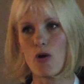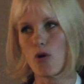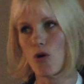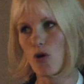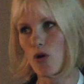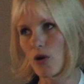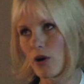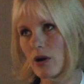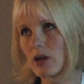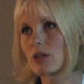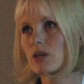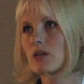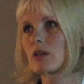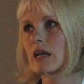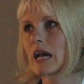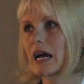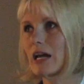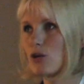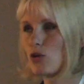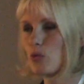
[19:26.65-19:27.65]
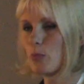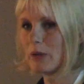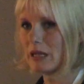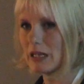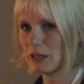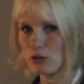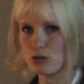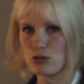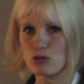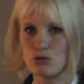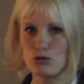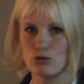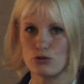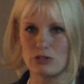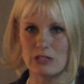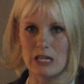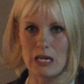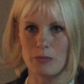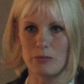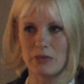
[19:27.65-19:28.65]
Or can you build a
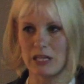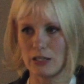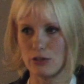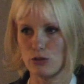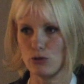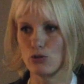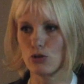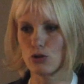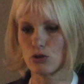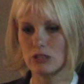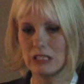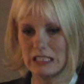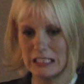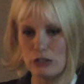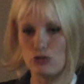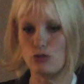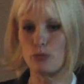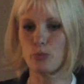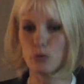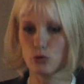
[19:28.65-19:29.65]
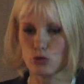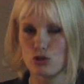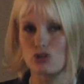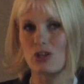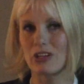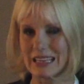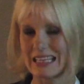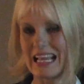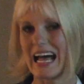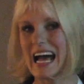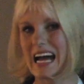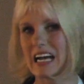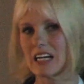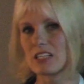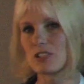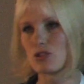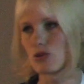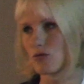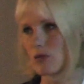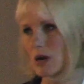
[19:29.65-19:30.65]
system that you don't need to push the
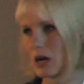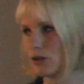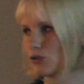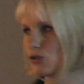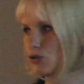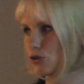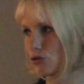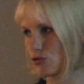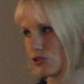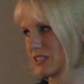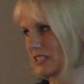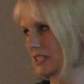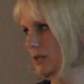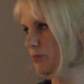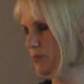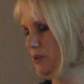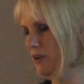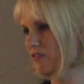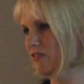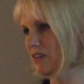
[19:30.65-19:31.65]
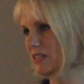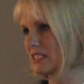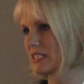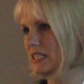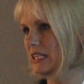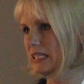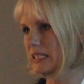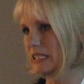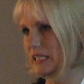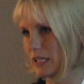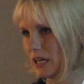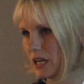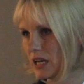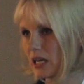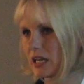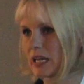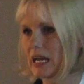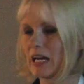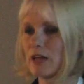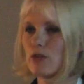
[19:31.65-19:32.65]
tanks around your GMP facility?
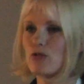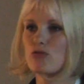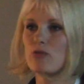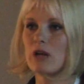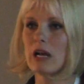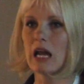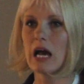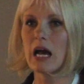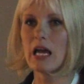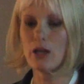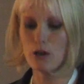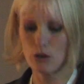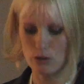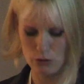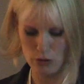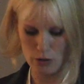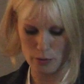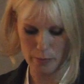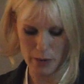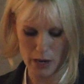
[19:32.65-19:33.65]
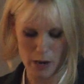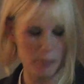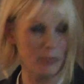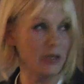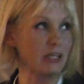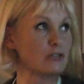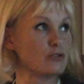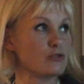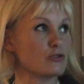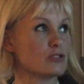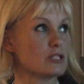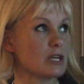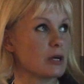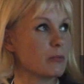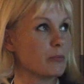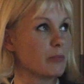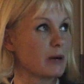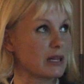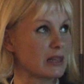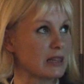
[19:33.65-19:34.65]
Can you rely on the pumping
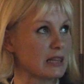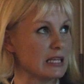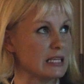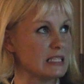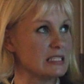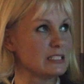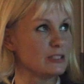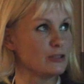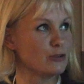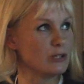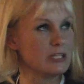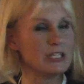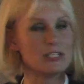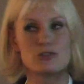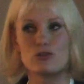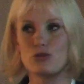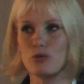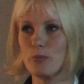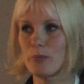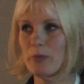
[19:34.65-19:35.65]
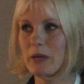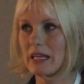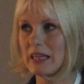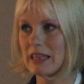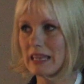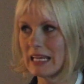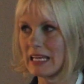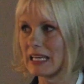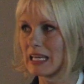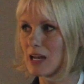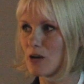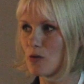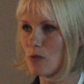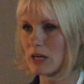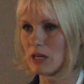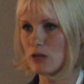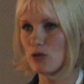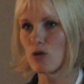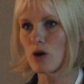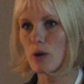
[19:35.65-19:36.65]
system? But this you need to be thinking
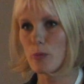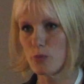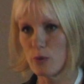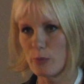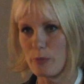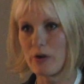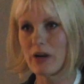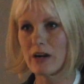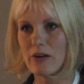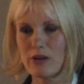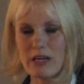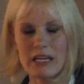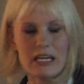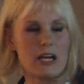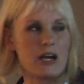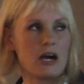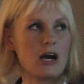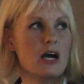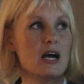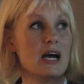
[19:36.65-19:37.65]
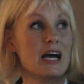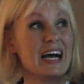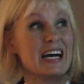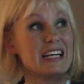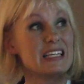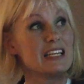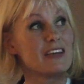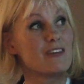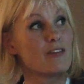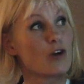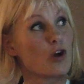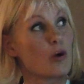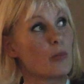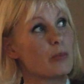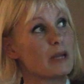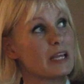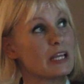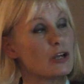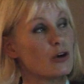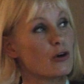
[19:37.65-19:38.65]
when you are preparing and
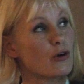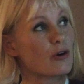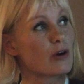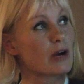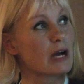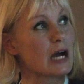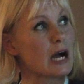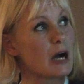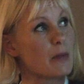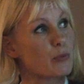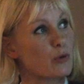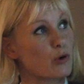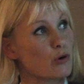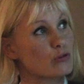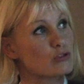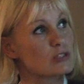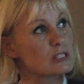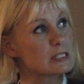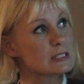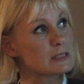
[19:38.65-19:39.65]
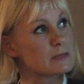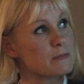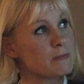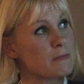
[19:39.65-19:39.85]
developing your process.